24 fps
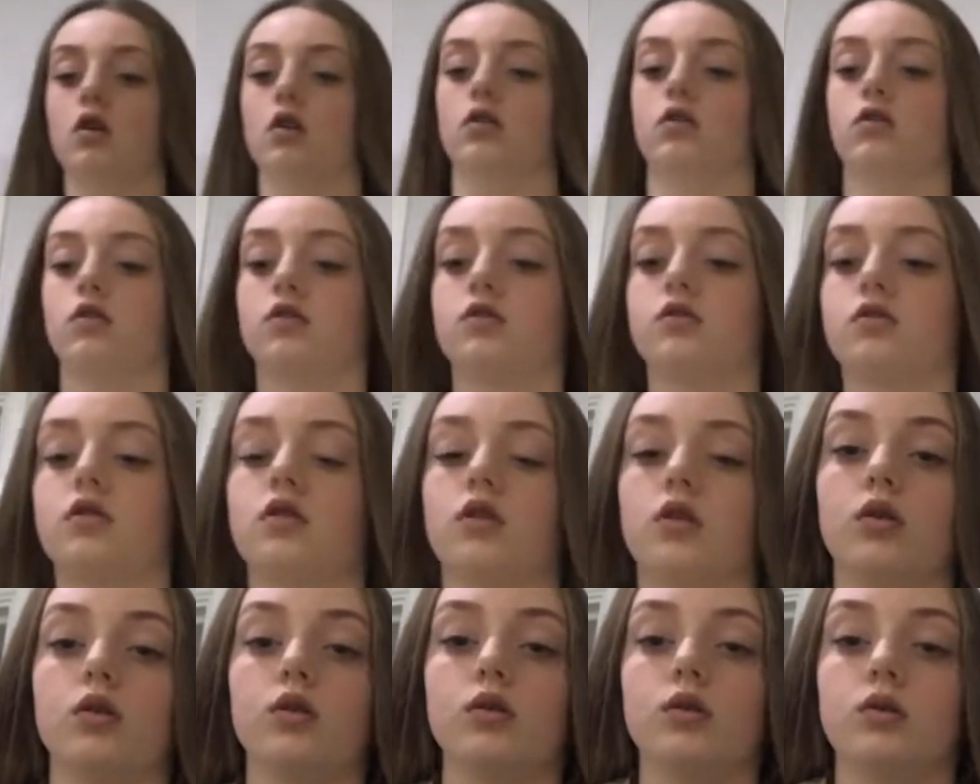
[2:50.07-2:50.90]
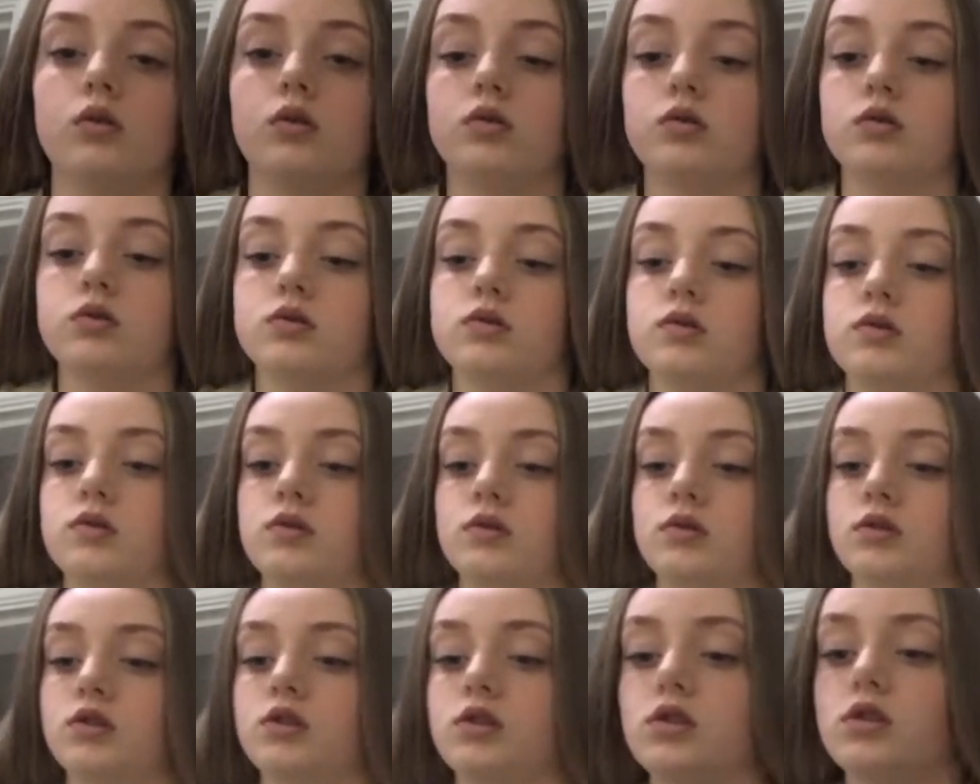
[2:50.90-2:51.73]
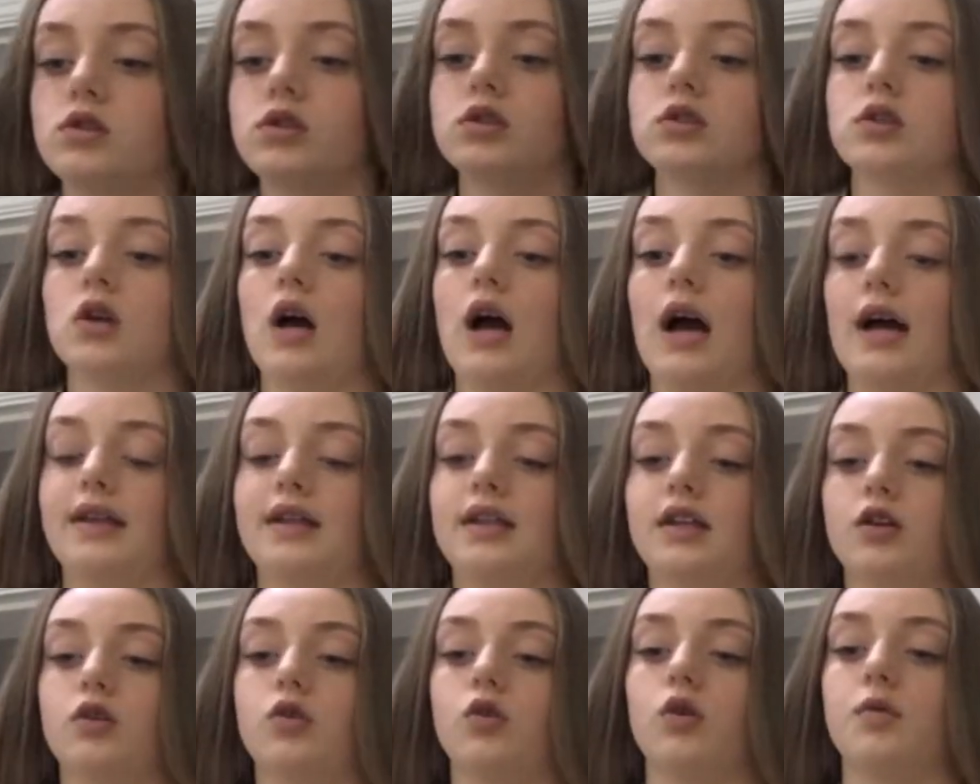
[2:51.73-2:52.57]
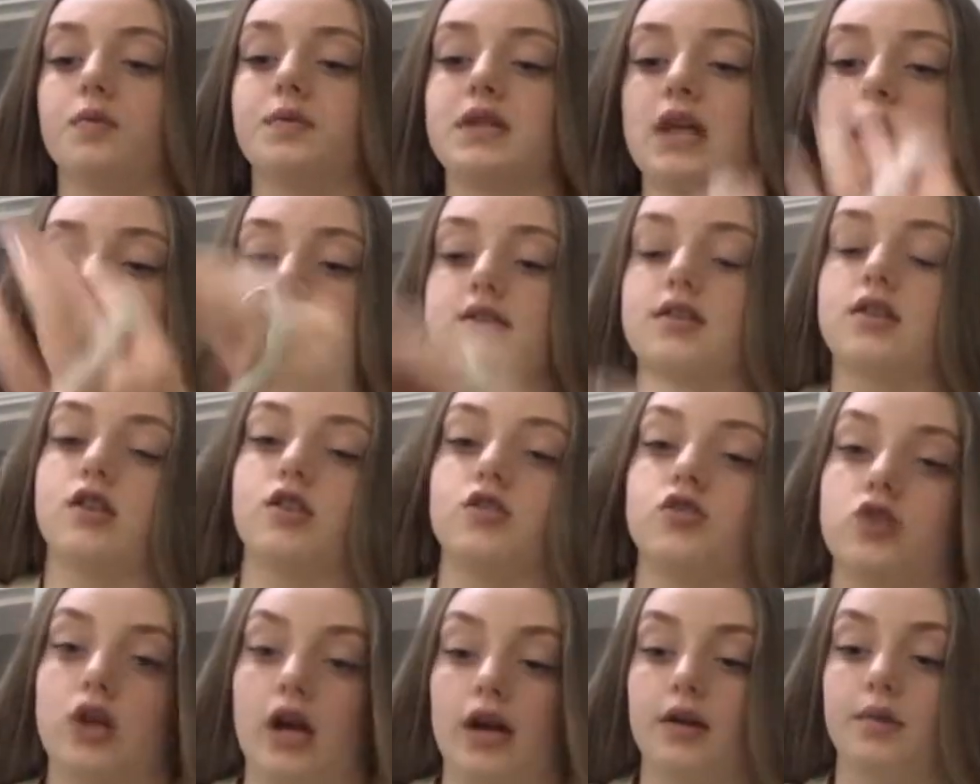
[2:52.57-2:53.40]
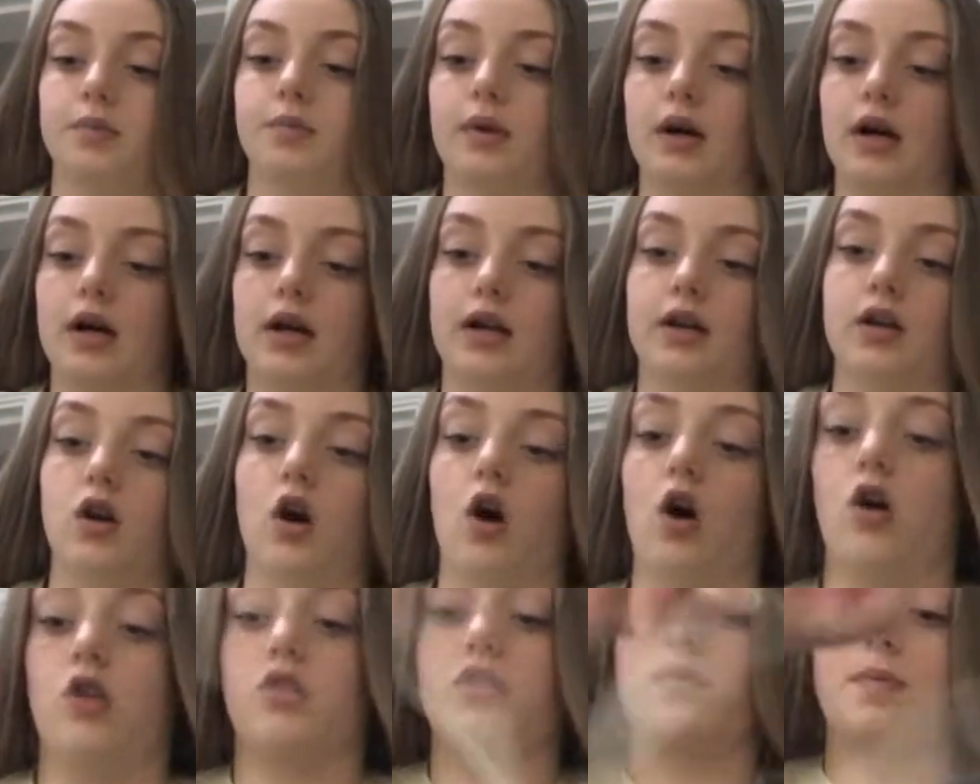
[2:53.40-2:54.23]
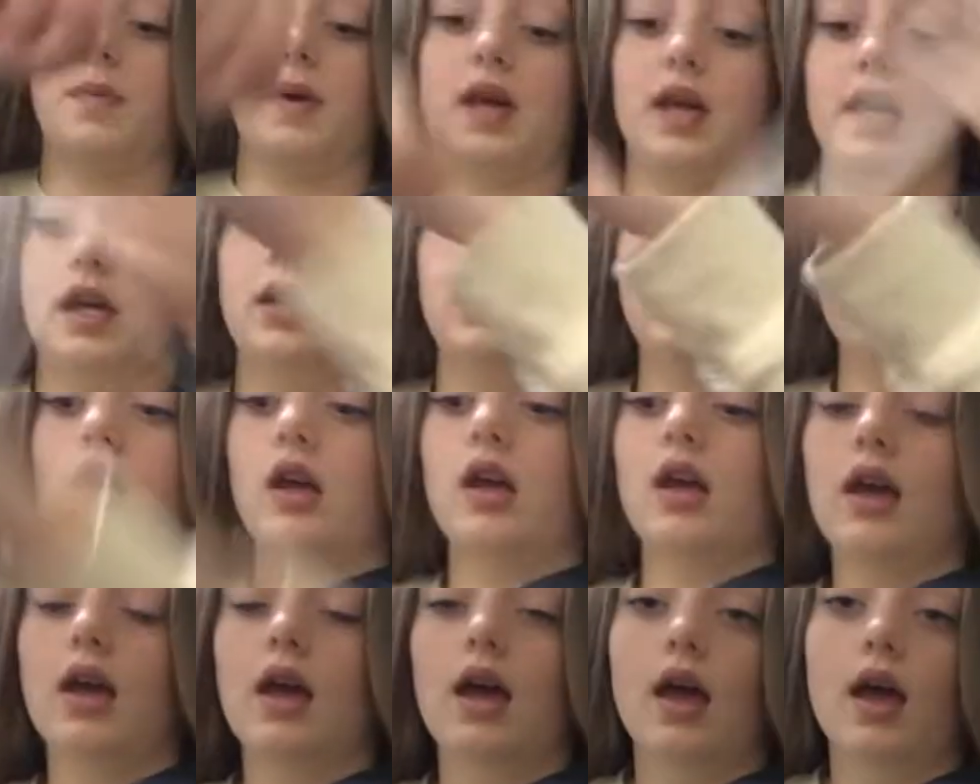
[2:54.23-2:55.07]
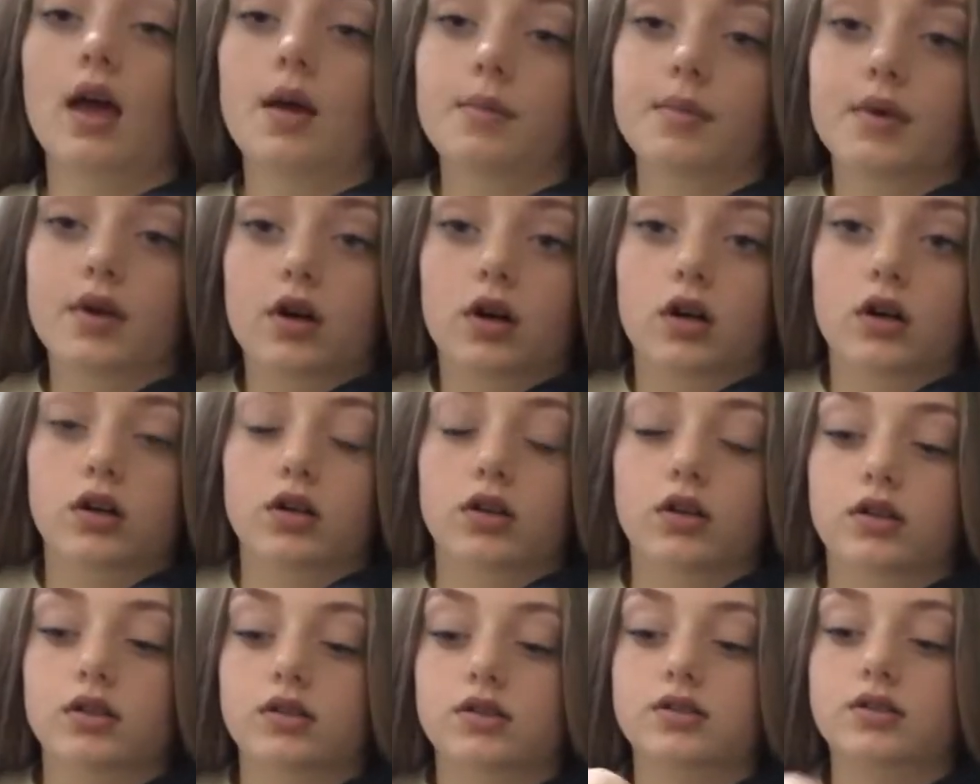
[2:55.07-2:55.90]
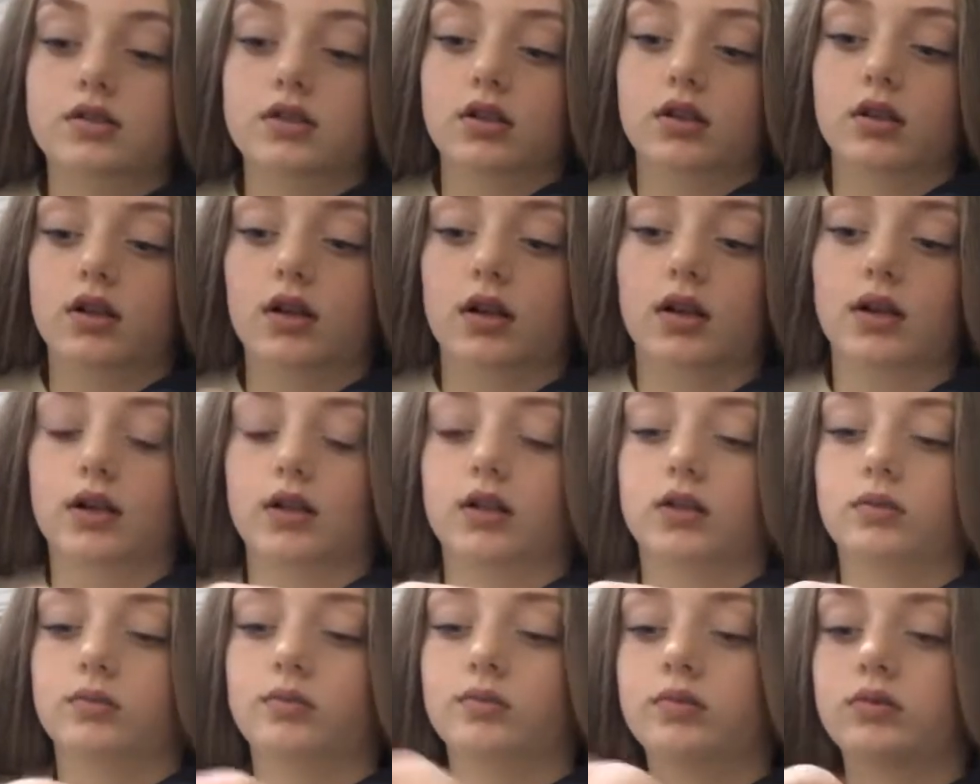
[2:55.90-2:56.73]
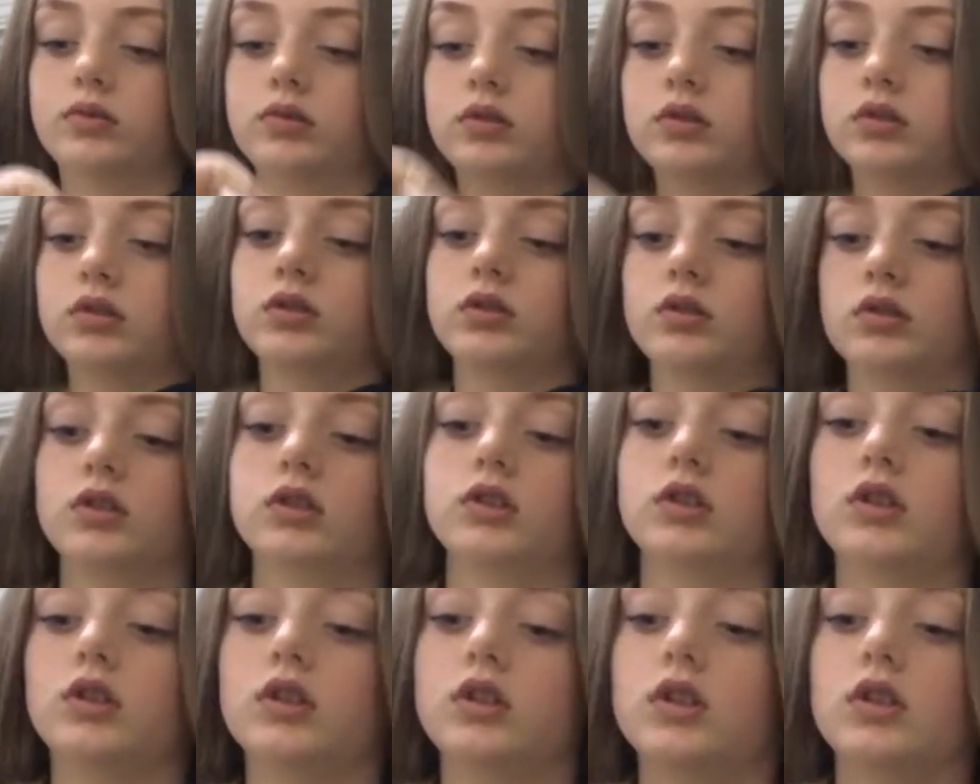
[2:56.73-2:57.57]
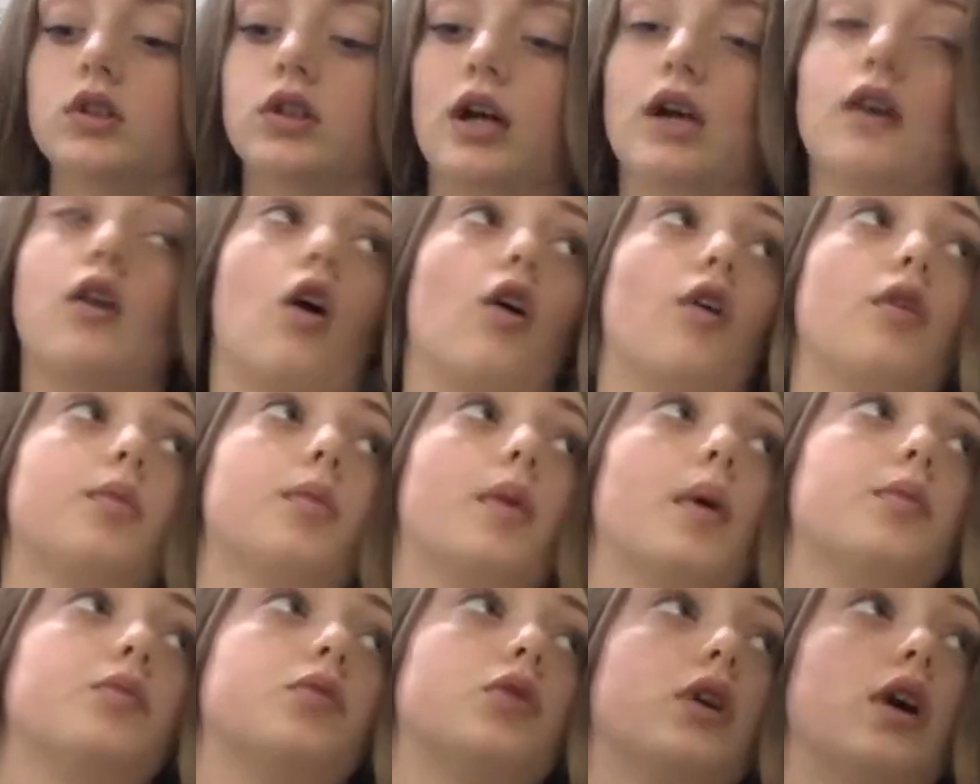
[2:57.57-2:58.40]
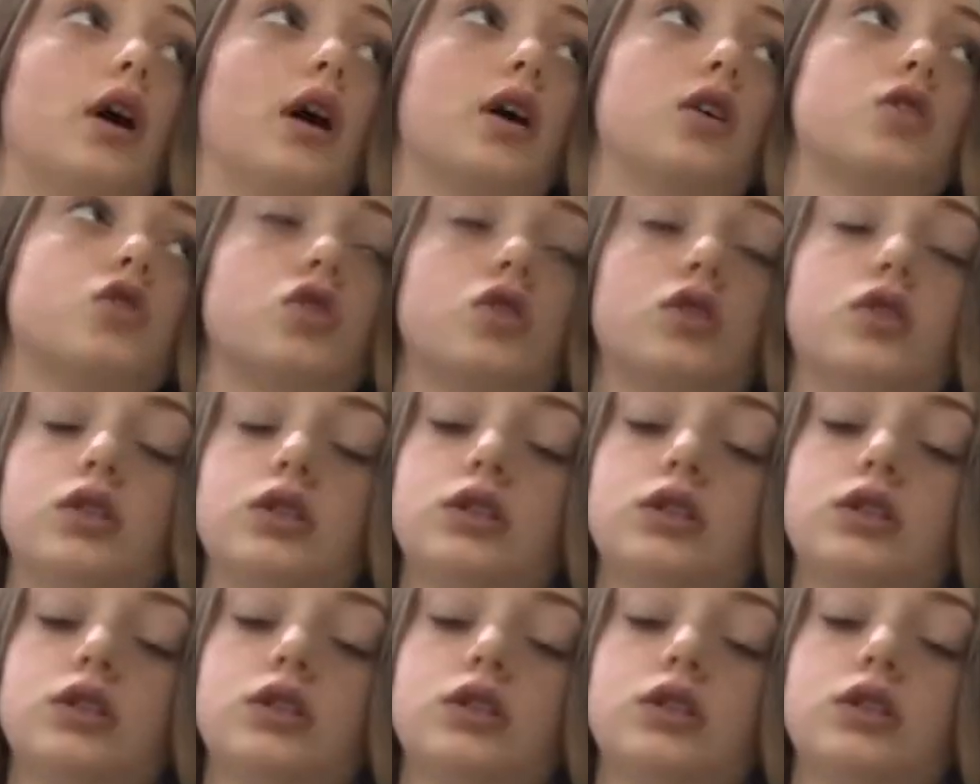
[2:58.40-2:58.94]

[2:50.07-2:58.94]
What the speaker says: So, I need to go upstairs and check my card's pin because I can't remember it actually.